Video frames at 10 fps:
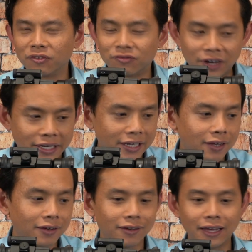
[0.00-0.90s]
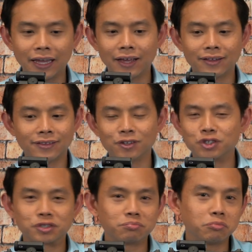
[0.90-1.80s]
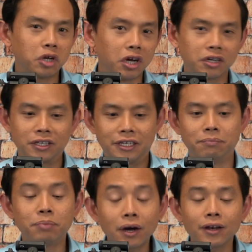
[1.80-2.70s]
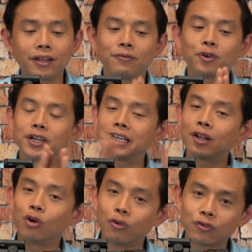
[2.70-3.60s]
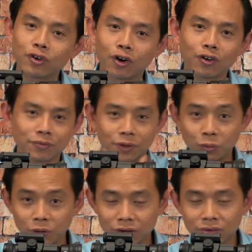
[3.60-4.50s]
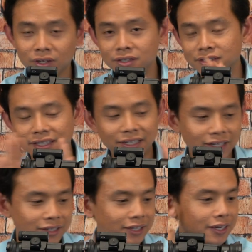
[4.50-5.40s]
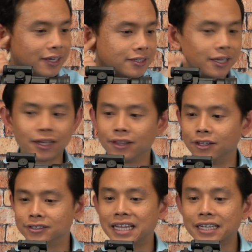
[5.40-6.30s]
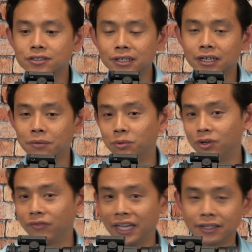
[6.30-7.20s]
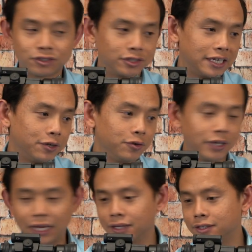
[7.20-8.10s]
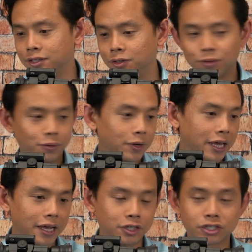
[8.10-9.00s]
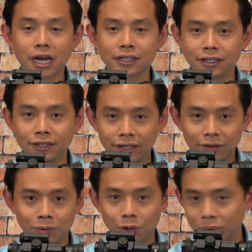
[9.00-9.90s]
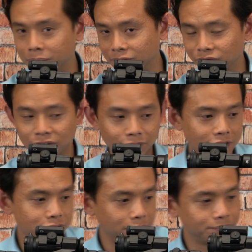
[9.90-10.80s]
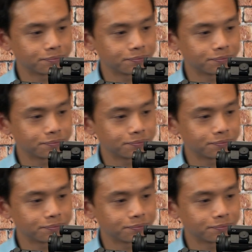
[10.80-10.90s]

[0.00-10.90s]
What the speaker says: funny and they're just ugly. But if you can get over all of the weirdness and the ugliness, there's actually a couple advantages that you get to a shotgun in a bullpup configuration.